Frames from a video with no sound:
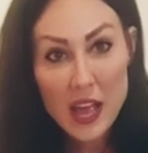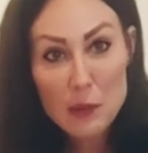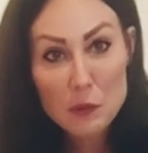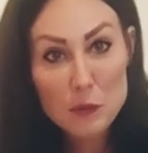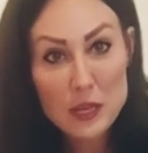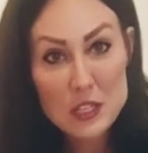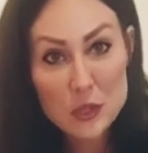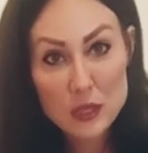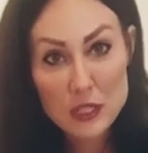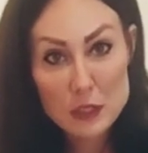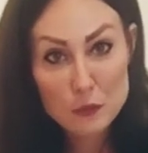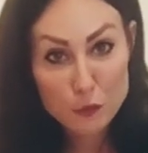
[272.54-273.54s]
and we've been
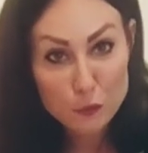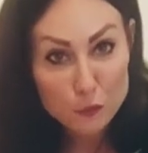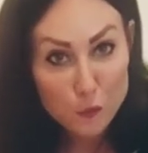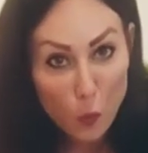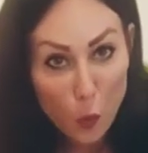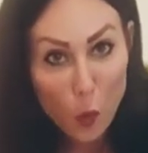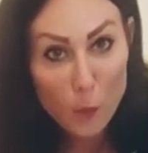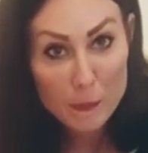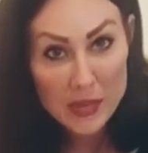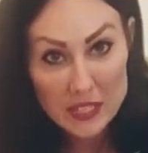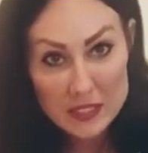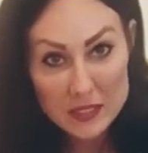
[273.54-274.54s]
doing this for 4
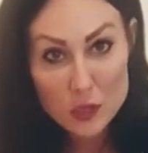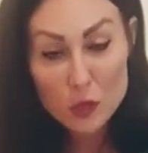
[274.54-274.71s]
minutes.